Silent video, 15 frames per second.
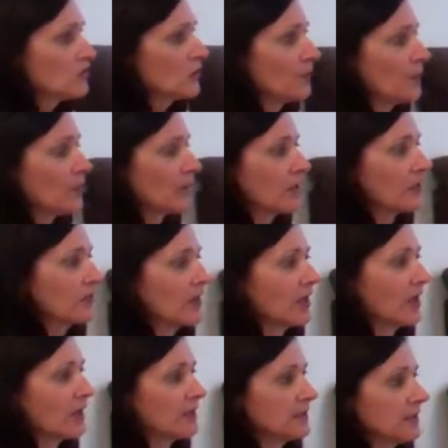something
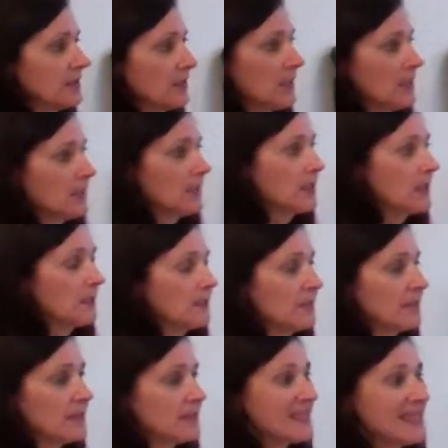that
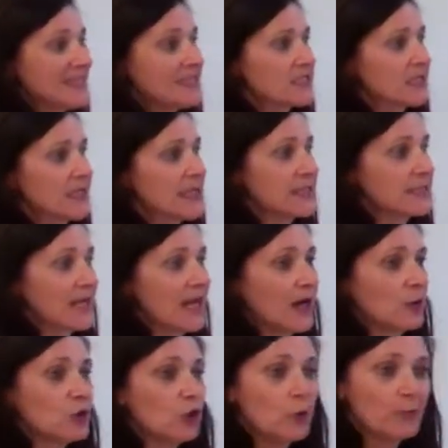indicates
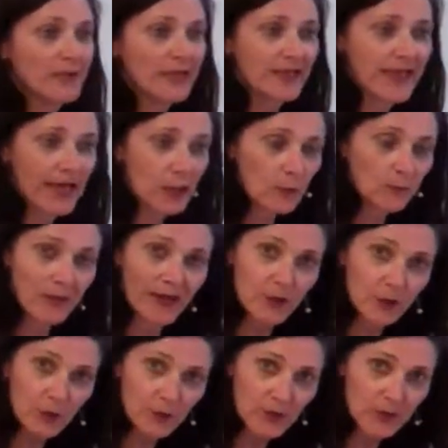how you're being helped by
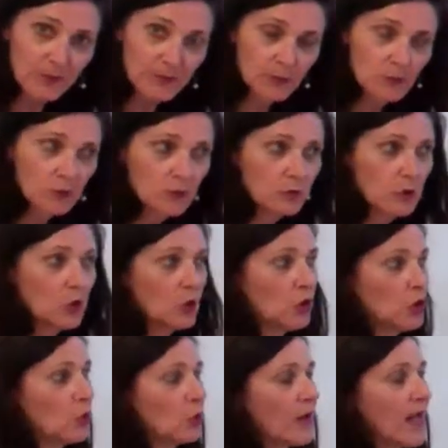other people,
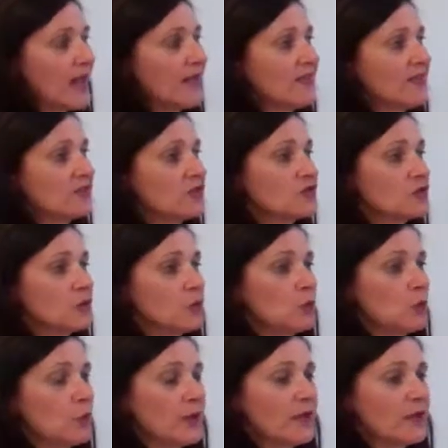or anything to
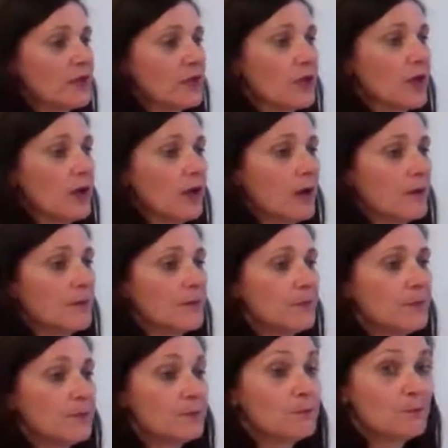do with
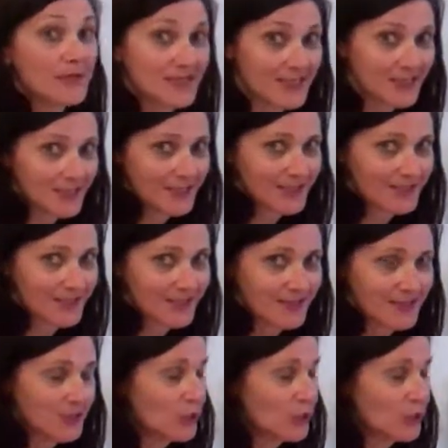business.